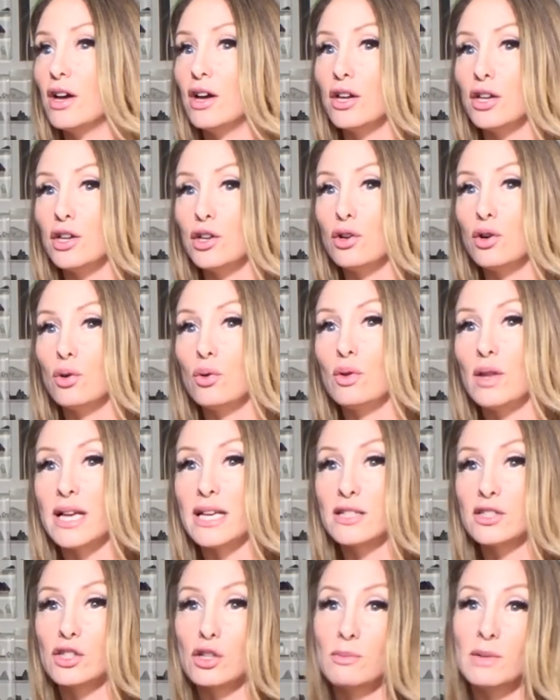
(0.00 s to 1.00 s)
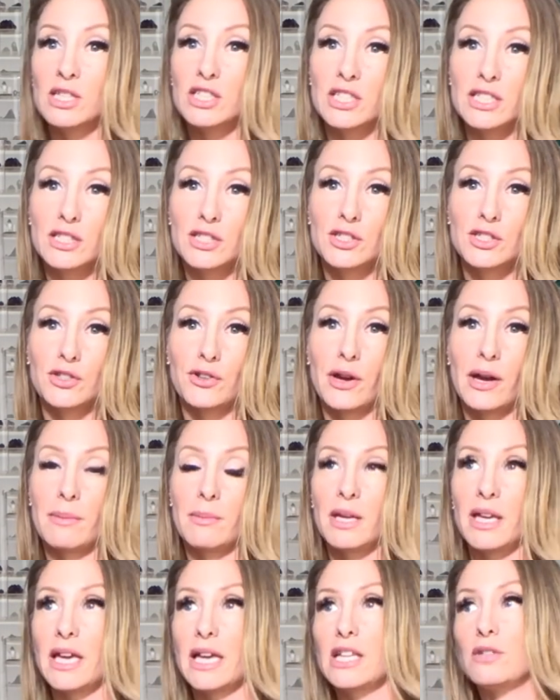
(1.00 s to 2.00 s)
you know, like so much Instagram
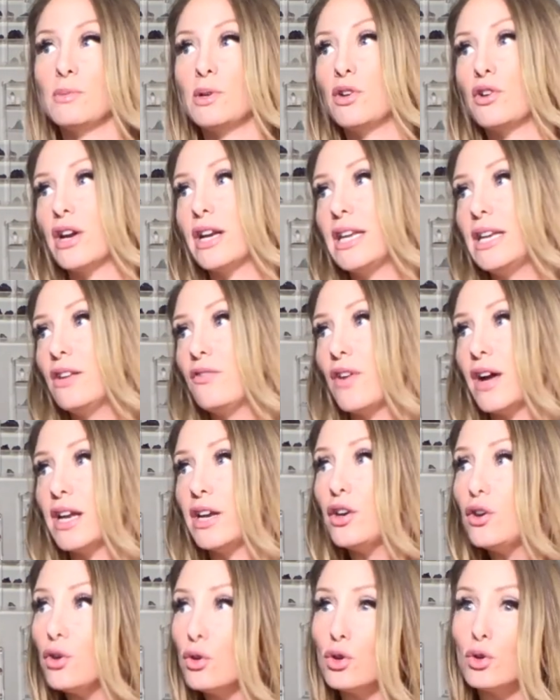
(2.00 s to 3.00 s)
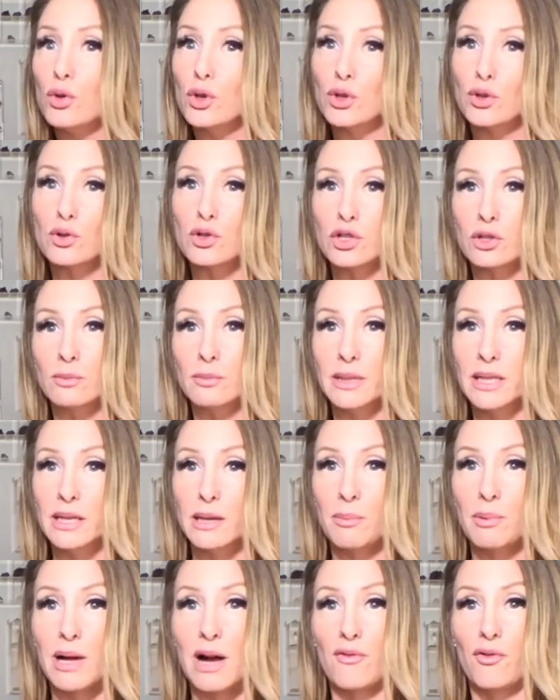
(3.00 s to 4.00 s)
engagement, or I need to find a new social
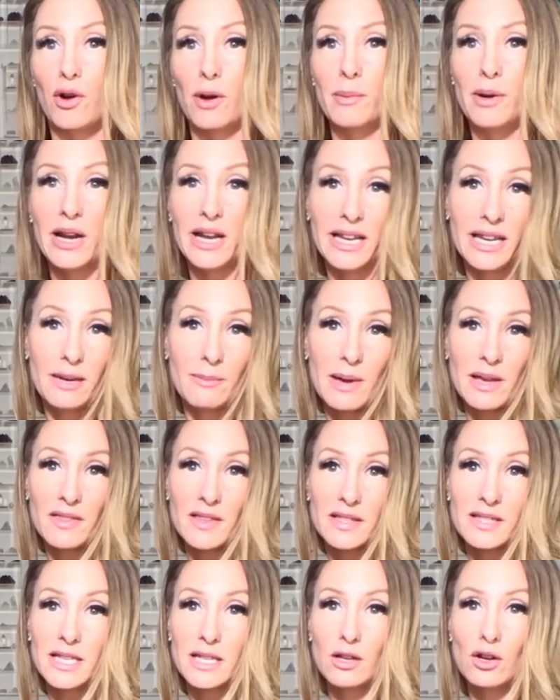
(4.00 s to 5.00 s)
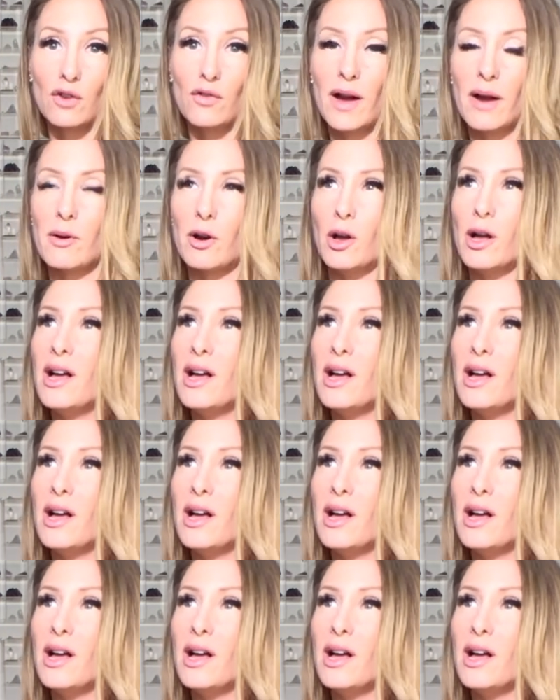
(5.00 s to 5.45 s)
media platform, or I need to make this thing go viral.